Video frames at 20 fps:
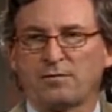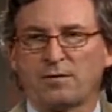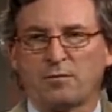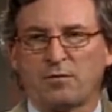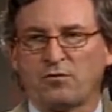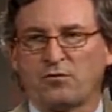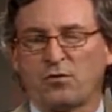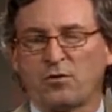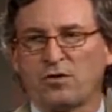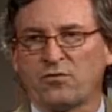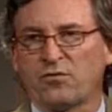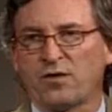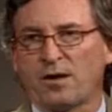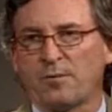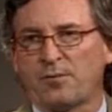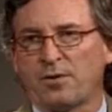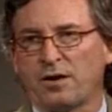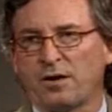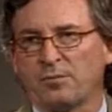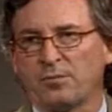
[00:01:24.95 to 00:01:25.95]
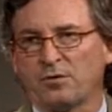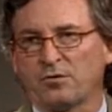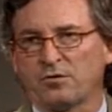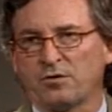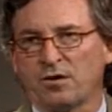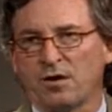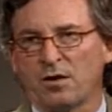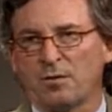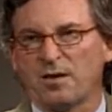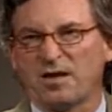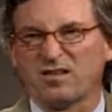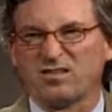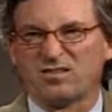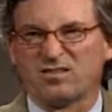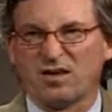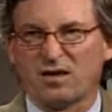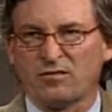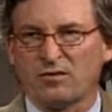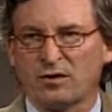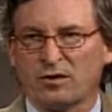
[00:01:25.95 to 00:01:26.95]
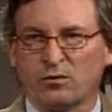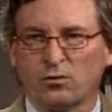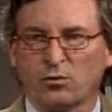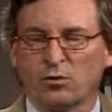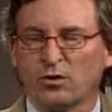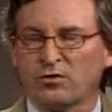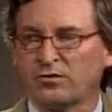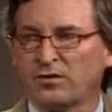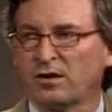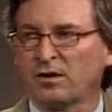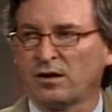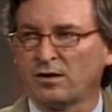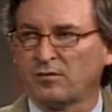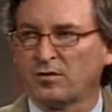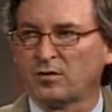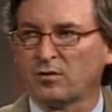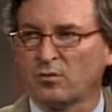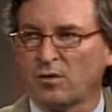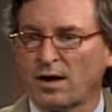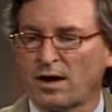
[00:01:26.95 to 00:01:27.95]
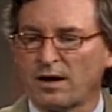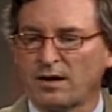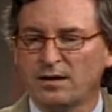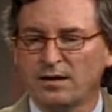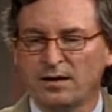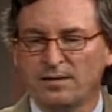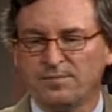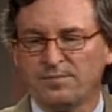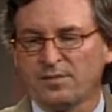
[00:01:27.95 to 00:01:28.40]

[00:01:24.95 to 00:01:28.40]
I'm in 45 papers. They're all about 700 words they give you to write.